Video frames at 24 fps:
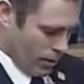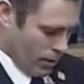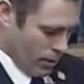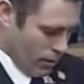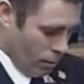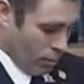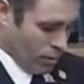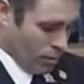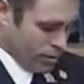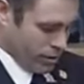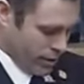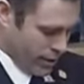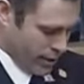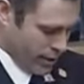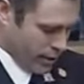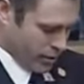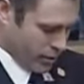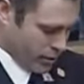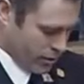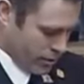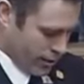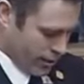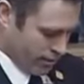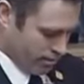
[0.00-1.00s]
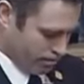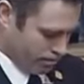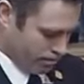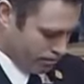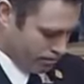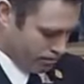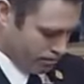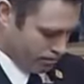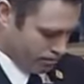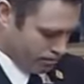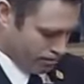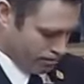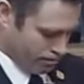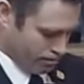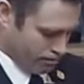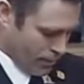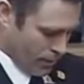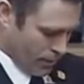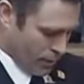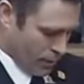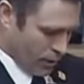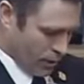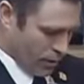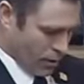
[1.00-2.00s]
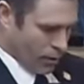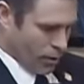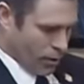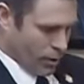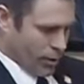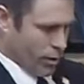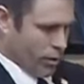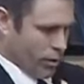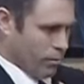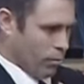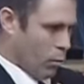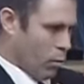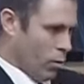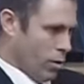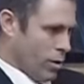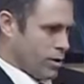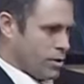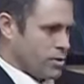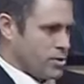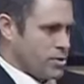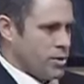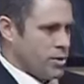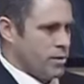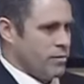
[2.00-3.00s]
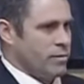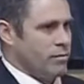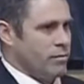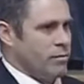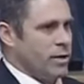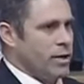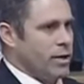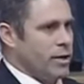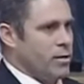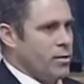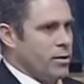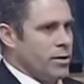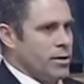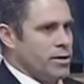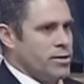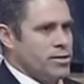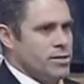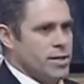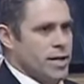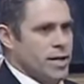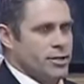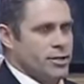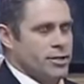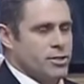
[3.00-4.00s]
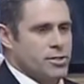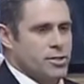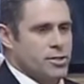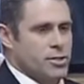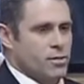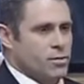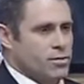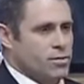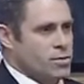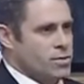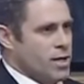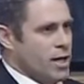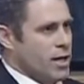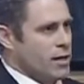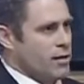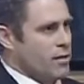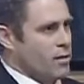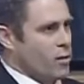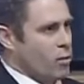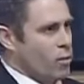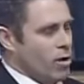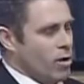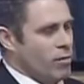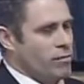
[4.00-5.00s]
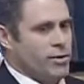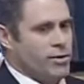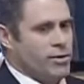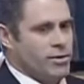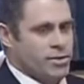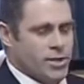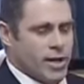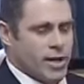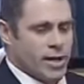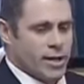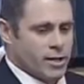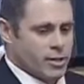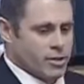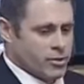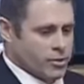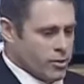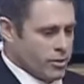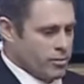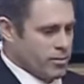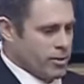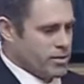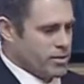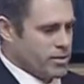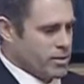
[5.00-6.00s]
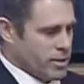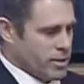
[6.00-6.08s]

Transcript: abortion industry. You can look at more conservative-leaning organizations that will say that the welfare state contributed